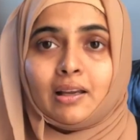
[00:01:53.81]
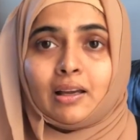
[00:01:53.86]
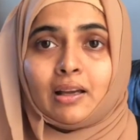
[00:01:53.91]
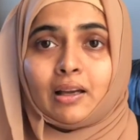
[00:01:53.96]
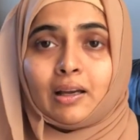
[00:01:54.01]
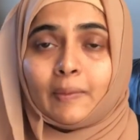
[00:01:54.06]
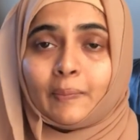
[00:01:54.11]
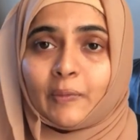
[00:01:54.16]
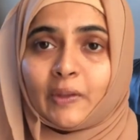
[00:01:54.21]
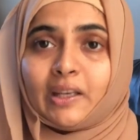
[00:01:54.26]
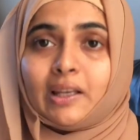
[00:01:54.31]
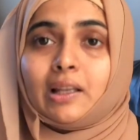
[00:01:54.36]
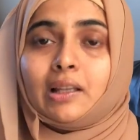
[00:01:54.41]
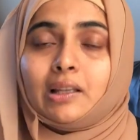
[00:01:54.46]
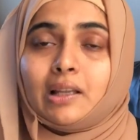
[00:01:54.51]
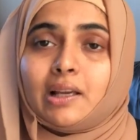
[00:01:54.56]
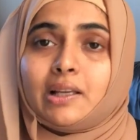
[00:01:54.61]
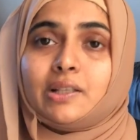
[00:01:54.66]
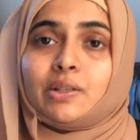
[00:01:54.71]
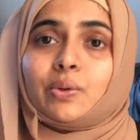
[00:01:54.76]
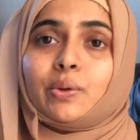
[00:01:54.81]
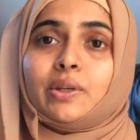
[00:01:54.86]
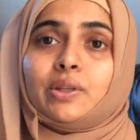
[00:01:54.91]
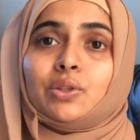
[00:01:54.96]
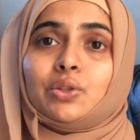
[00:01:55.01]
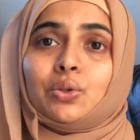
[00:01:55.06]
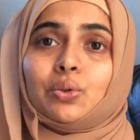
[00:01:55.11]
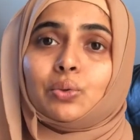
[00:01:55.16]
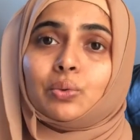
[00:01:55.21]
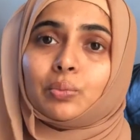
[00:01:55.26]
um, that Allah is going
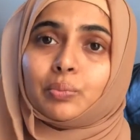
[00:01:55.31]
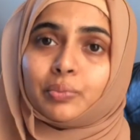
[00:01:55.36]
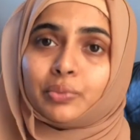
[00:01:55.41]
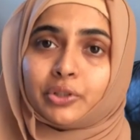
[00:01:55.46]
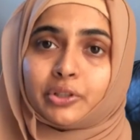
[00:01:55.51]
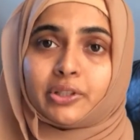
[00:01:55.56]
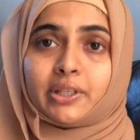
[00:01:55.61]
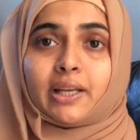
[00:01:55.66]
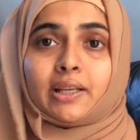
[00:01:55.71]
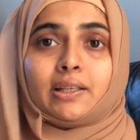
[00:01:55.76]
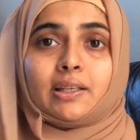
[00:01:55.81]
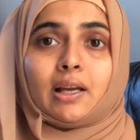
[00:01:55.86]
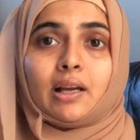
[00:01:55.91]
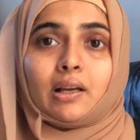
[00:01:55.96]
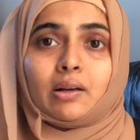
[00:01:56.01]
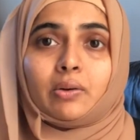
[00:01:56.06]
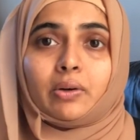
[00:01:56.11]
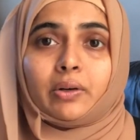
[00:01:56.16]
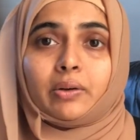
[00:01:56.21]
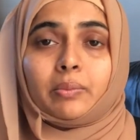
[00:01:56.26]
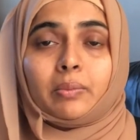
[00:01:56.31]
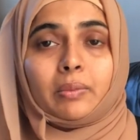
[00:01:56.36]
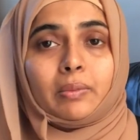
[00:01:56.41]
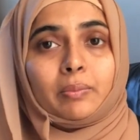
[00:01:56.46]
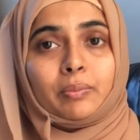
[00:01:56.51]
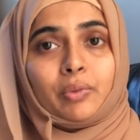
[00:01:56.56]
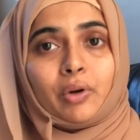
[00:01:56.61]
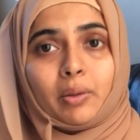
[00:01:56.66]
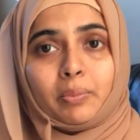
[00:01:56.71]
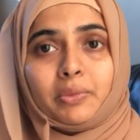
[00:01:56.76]
to protect our
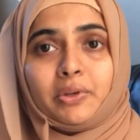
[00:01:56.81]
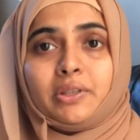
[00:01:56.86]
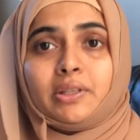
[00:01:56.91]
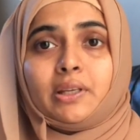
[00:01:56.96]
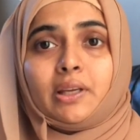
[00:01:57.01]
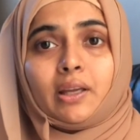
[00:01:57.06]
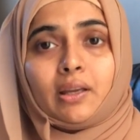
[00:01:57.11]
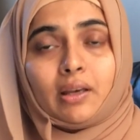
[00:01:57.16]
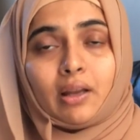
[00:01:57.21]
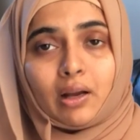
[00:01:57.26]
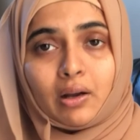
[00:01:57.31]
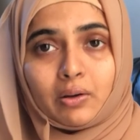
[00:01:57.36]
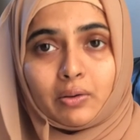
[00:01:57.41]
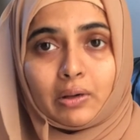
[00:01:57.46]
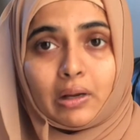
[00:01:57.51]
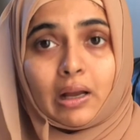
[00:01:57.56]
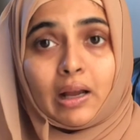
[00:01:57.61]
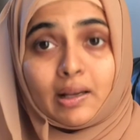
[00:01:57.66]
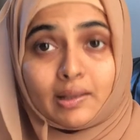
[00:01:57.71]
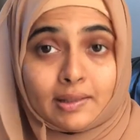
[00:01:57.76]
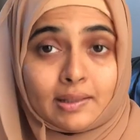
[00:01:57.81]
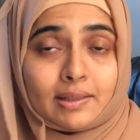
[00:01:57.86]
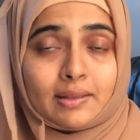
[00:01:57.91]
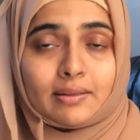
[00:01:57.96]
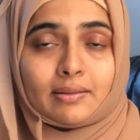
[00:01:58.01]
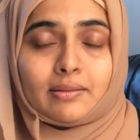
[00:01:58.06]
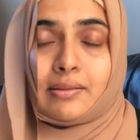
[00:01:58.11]
property and our, us.